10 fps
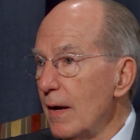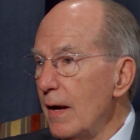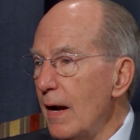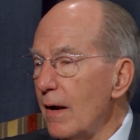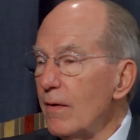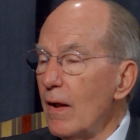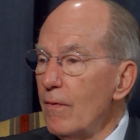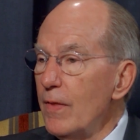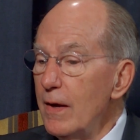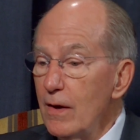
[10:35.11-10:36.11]
and
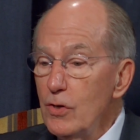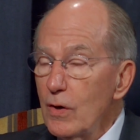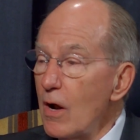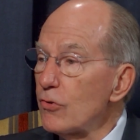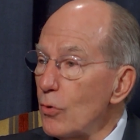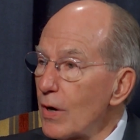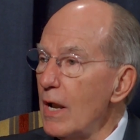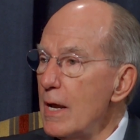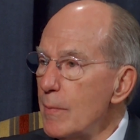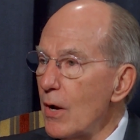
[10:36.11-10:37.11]
then you can also
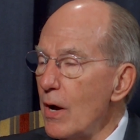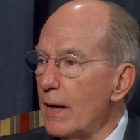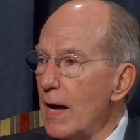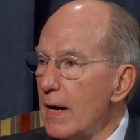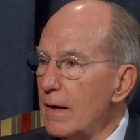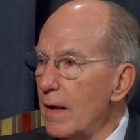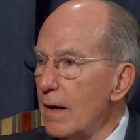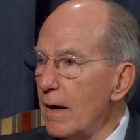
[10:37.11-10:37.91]
claim it online